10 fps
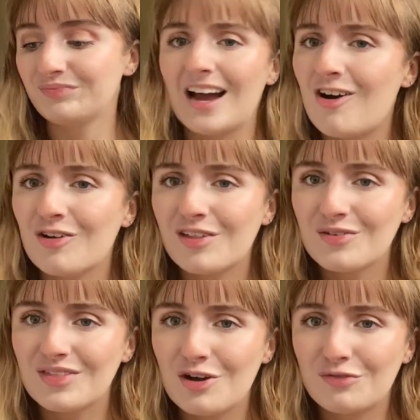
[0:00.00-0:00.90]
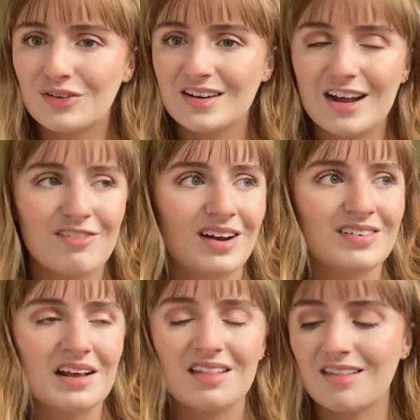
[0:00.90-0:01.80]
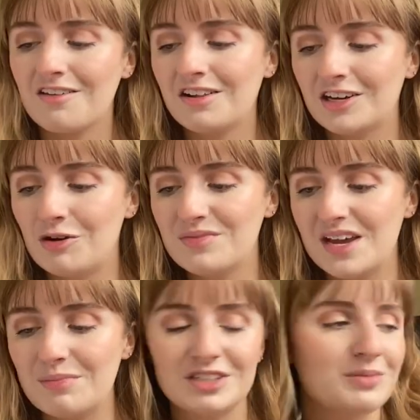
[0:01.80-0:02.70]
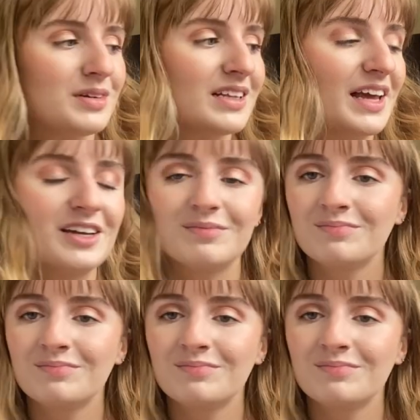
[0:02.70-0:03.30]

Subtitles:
Also, over the next 5 days, it's not like I'll be able to be like